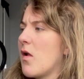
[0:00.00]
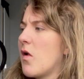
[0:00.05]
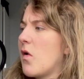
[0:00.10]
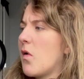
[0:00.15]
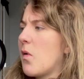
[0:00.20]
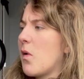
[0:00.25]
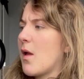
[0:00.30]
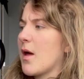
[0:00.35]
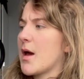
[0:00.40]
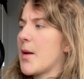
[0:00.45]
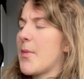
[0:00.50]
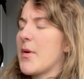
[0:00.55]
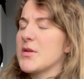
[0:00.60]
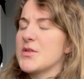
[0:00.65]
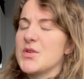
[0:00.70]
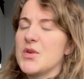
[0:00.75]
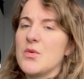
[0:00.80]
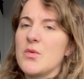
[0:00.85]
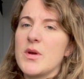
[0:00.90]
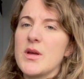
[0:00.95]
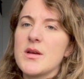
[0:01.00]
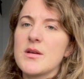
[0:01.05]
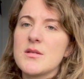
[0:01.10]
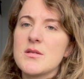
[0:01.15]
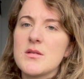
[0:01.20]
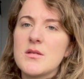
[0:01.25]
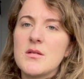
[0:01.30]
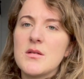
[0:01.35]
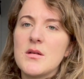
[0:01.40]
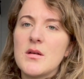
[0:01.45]
like about 2
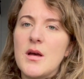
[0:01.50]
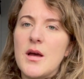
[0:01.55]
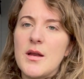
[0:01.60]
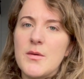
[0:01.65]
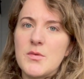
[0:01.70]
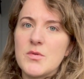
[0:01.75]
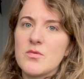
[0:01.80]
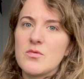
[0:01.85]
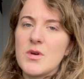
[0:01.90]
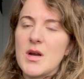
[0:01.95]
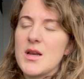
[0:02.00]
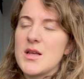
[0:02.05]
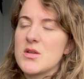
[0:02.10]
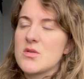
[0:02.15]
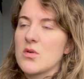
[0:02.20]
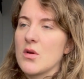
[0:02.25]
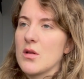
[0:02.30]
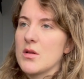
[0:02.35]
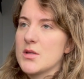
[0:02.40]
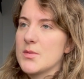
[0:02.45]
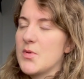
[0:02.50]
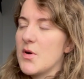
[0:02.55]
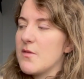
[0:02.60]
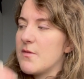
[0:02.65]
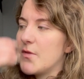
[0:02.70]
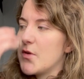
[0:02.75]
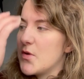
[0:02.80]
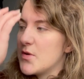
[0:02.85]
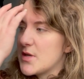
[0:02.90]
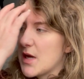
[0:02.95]
weeks, and it was really struggled to put
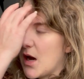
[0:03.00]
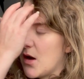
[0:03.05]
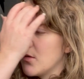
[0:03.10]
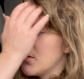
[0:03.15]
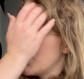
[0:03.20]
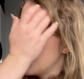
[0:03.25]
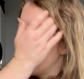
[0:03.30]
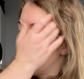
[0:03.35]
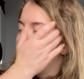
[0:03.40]
food down.